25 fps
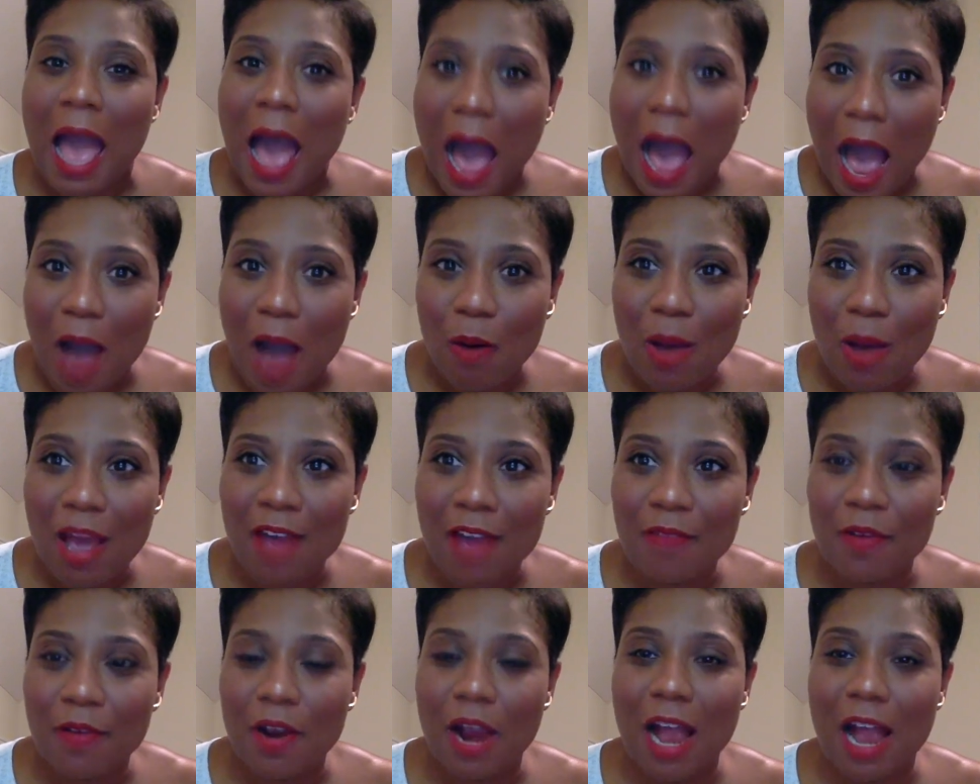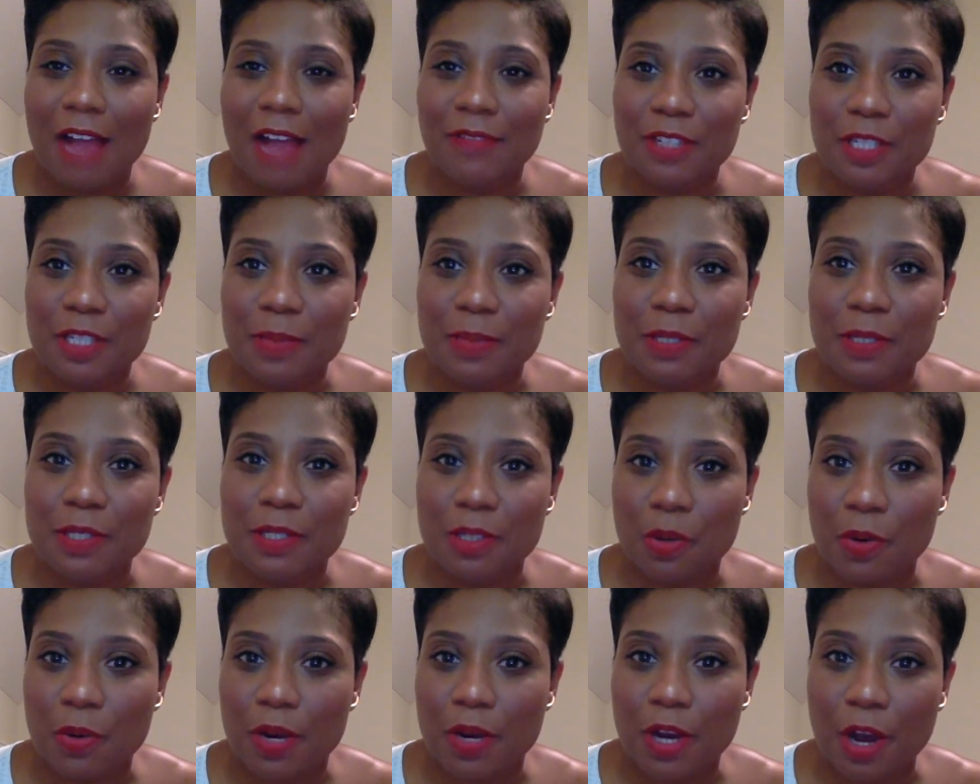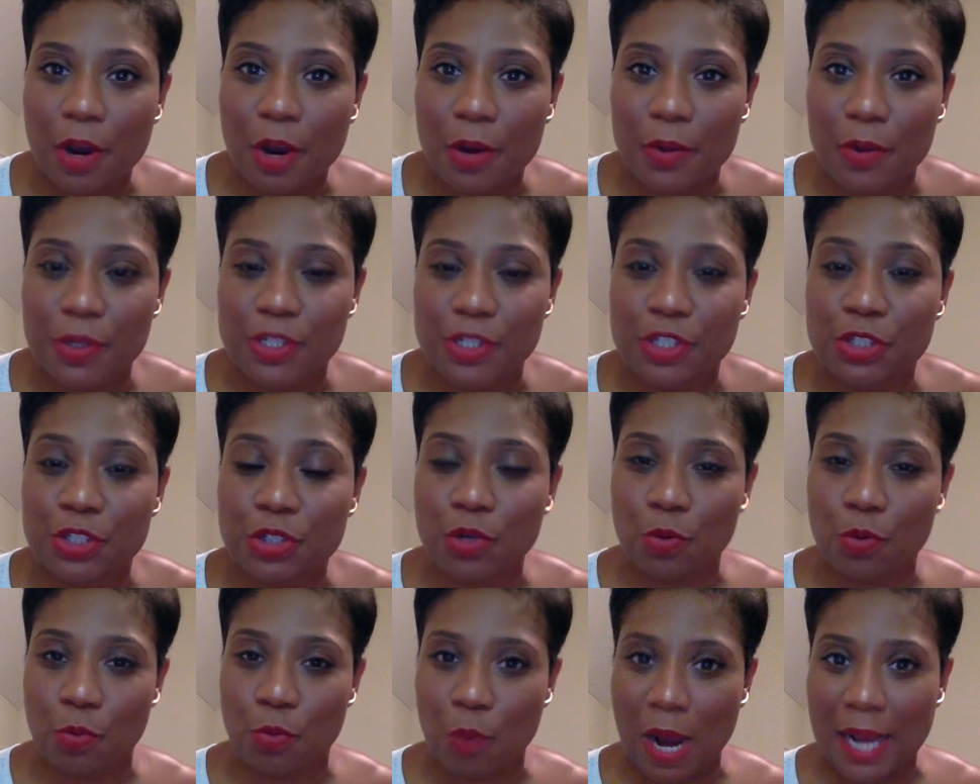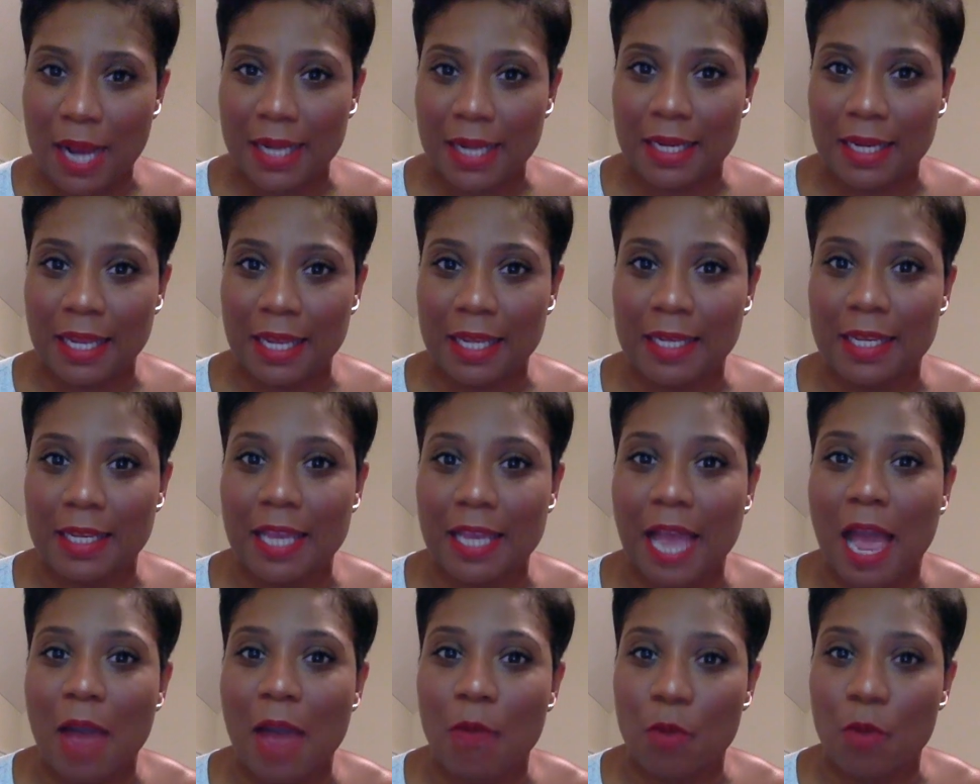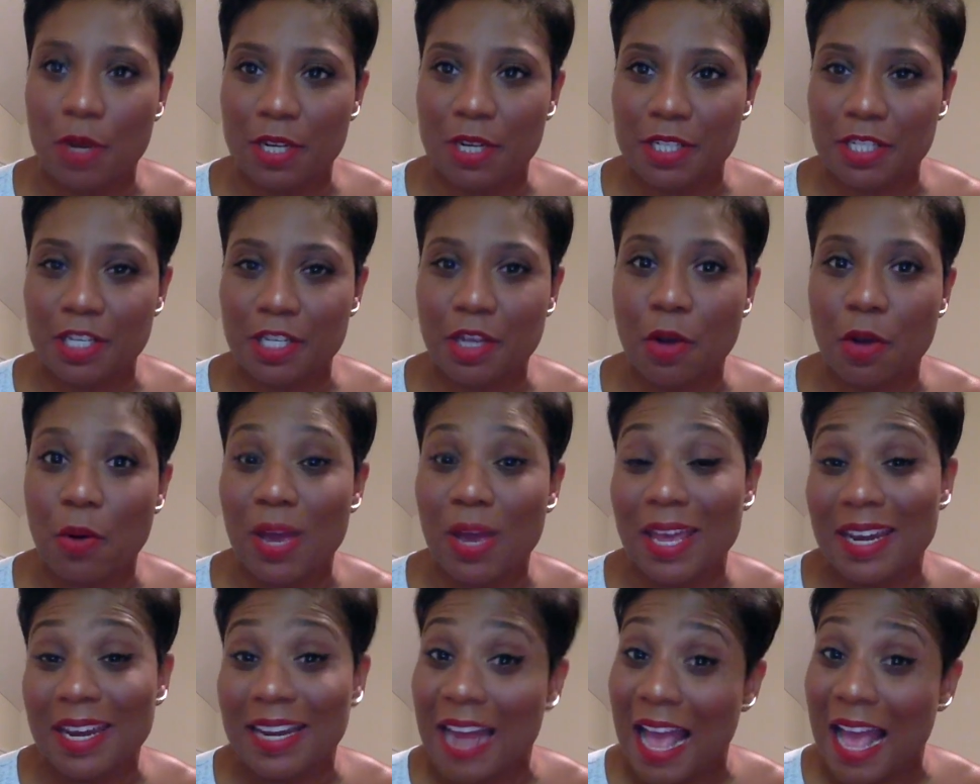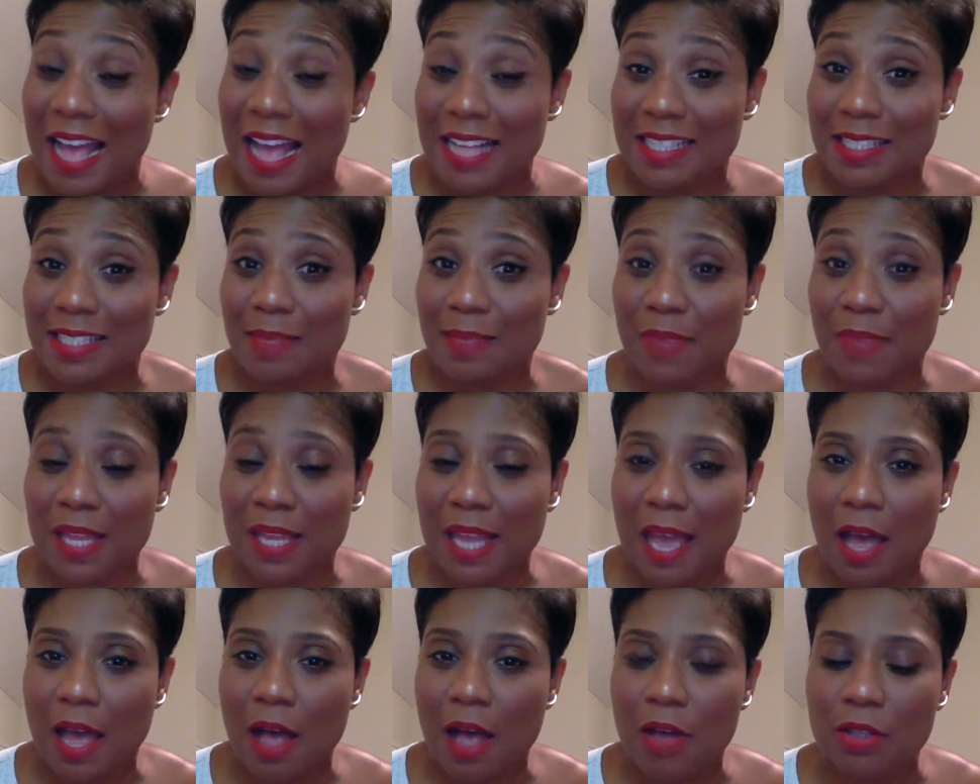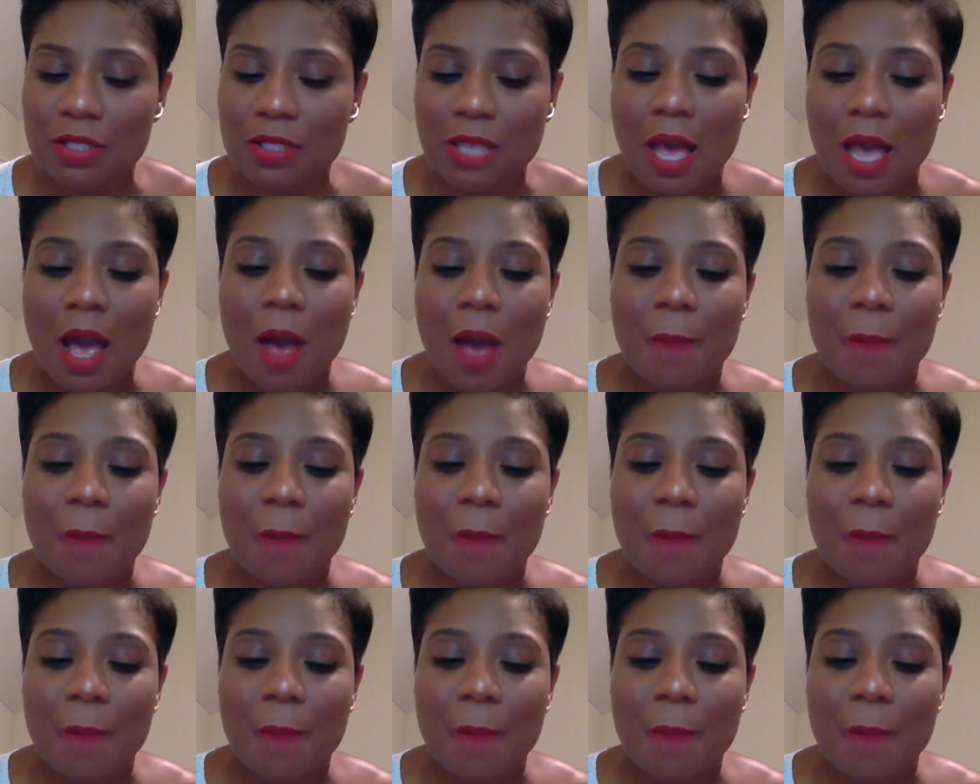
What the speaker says: However, I've just been so encouraged to write lately, I wanted to go ahead and add something else.